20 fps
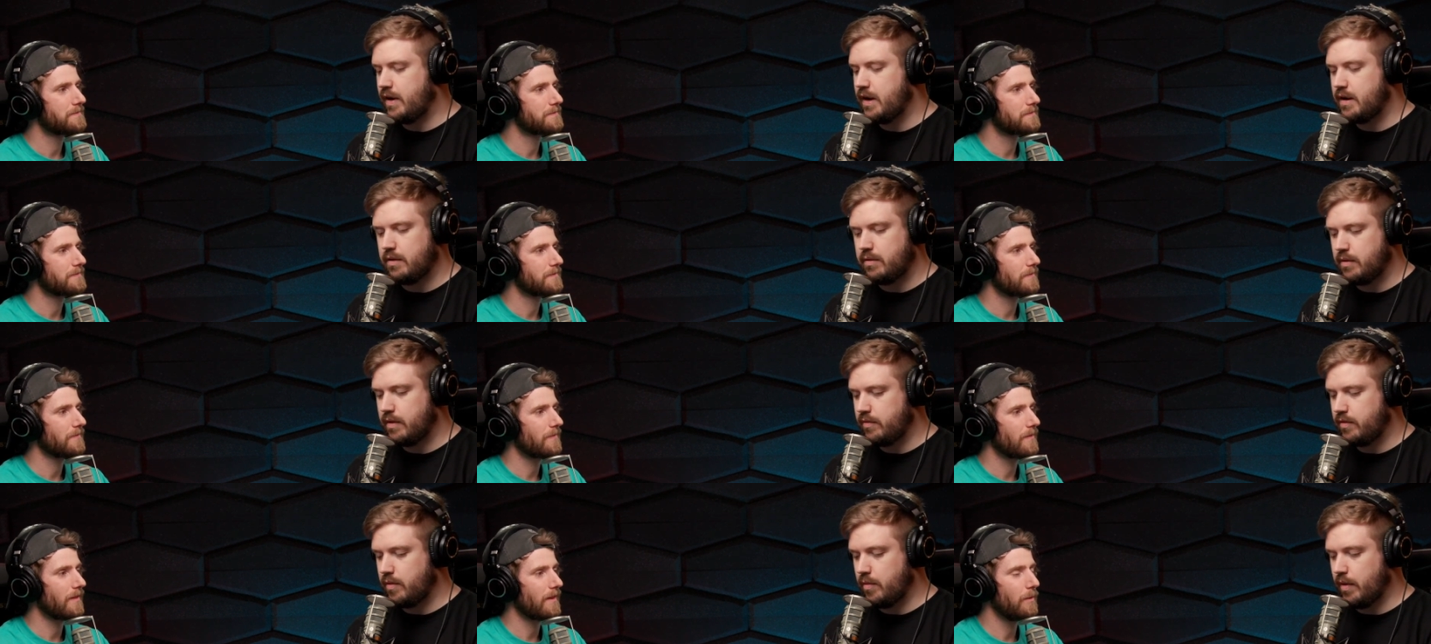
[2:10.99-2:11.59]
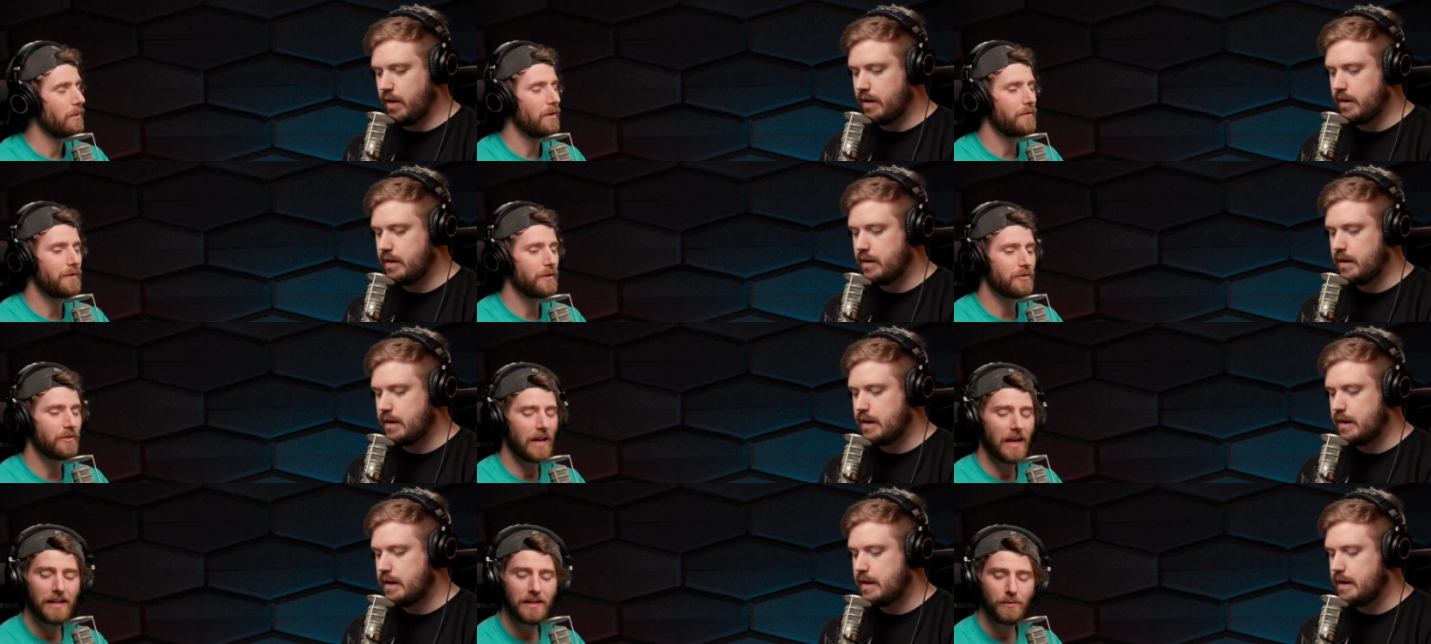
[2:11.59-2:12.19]
Speaker 1: Do whatever you want. Well, if there's
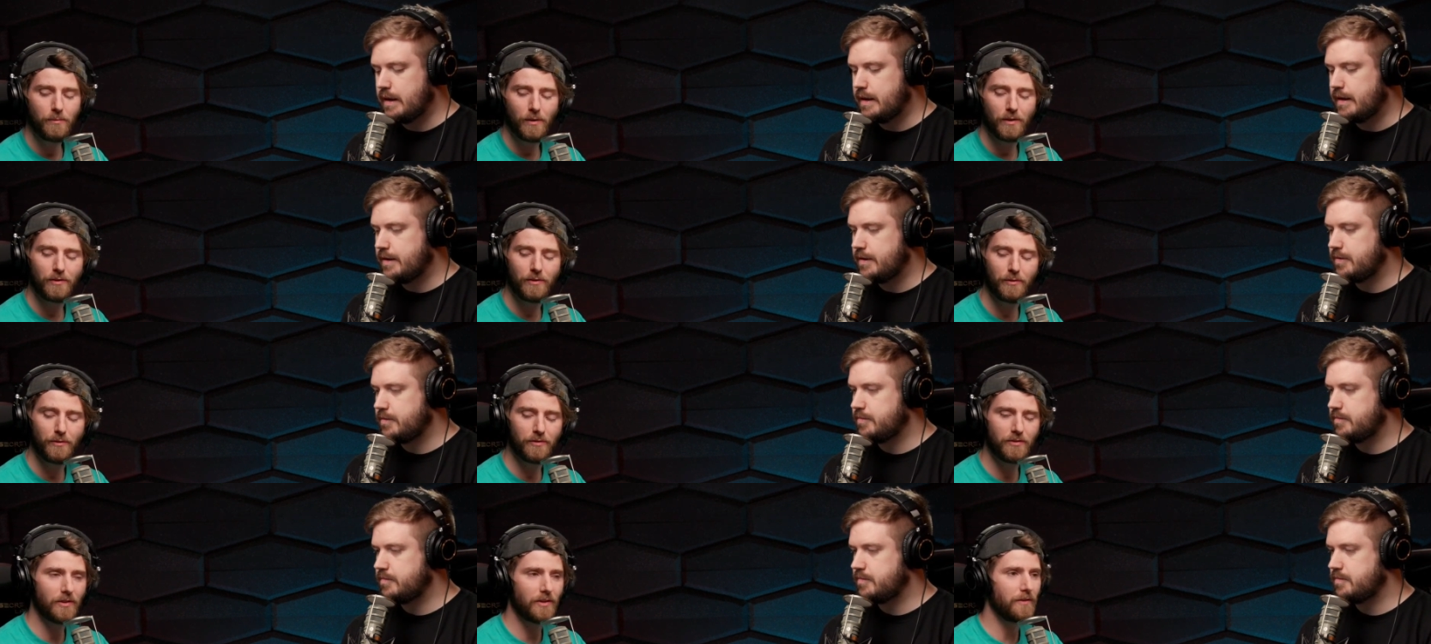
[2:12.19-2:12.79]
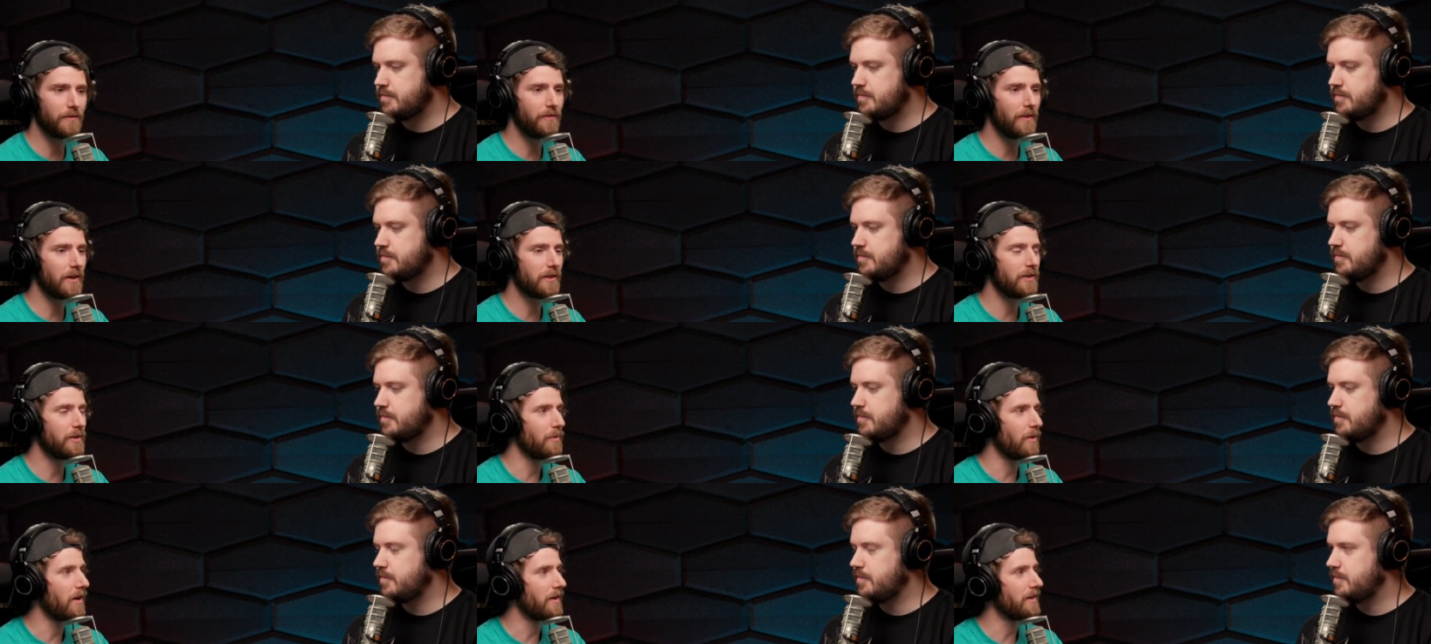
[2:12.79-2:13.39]
anyone who's gonna
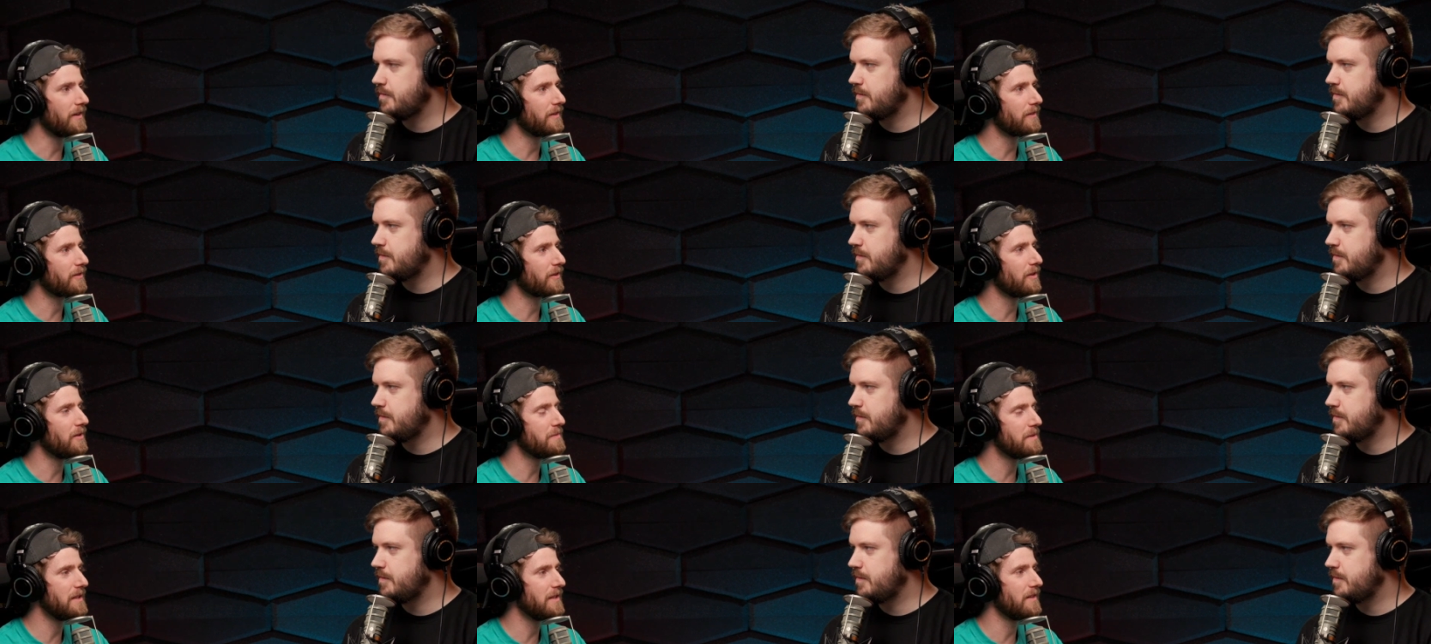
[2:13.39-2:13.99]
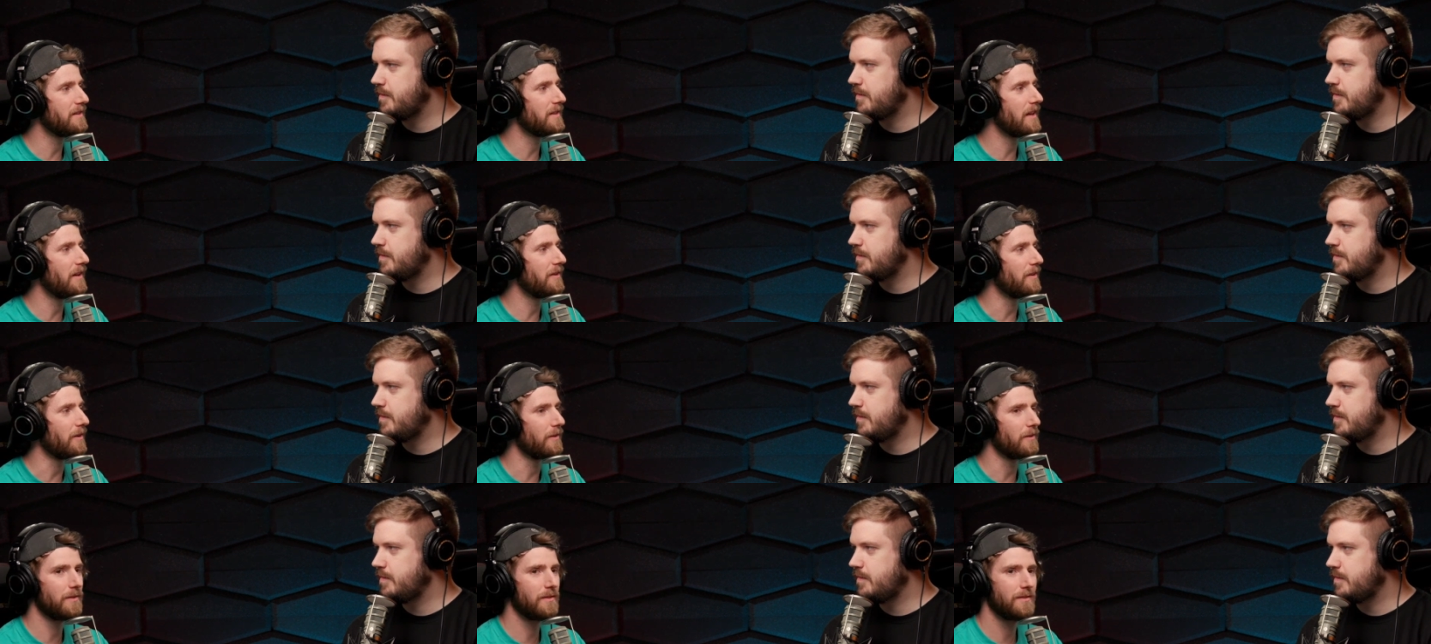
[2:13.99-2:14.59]
you on it, it's gonna be
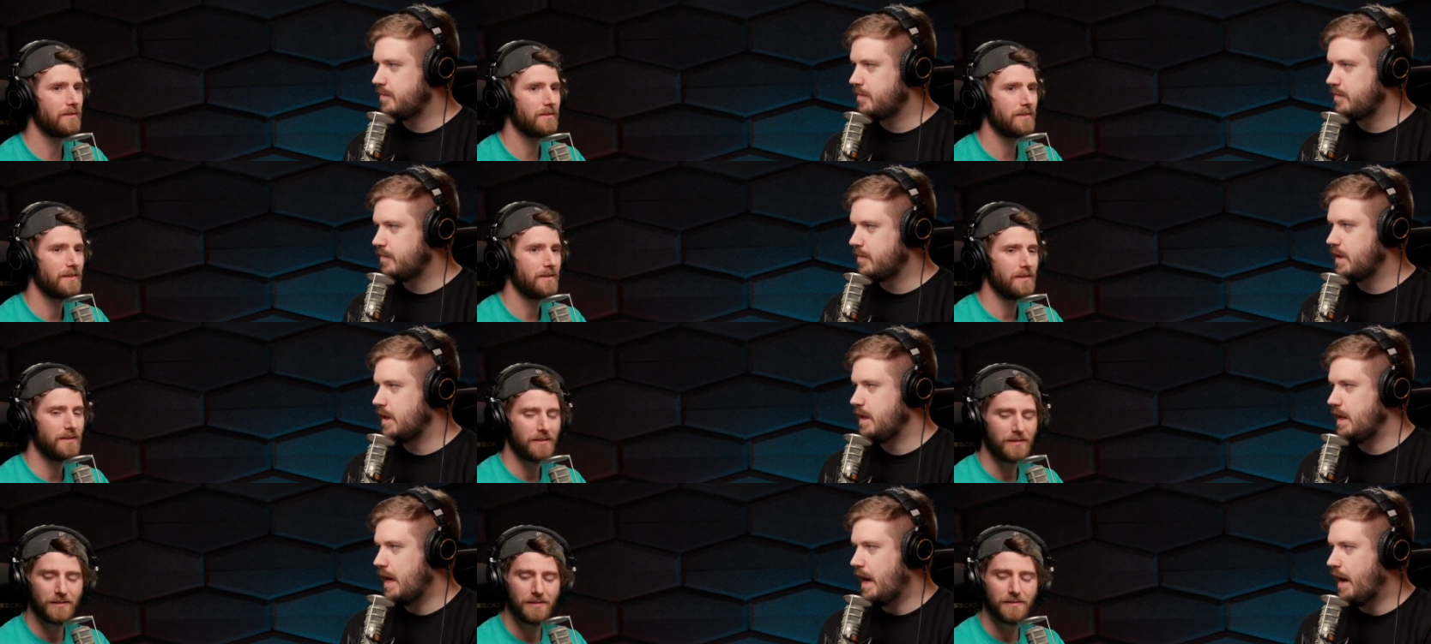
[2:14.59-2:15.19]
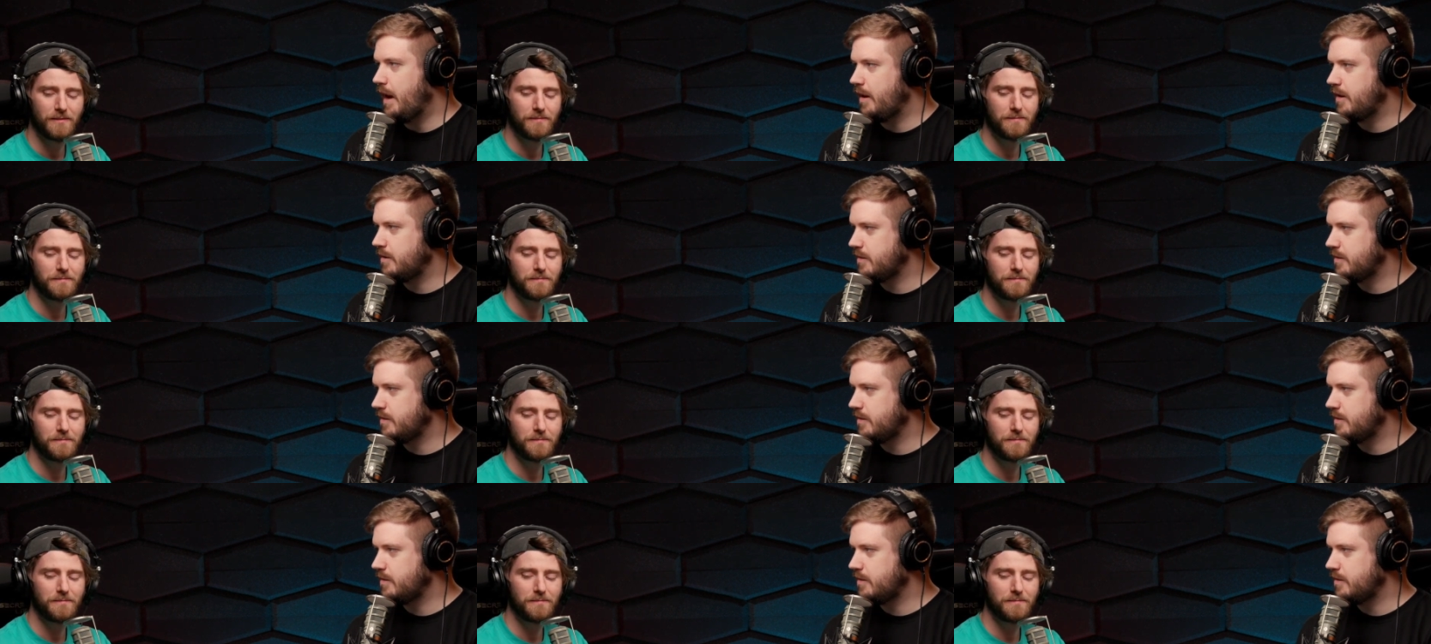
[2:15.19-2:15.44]
Nintendo. Yeah.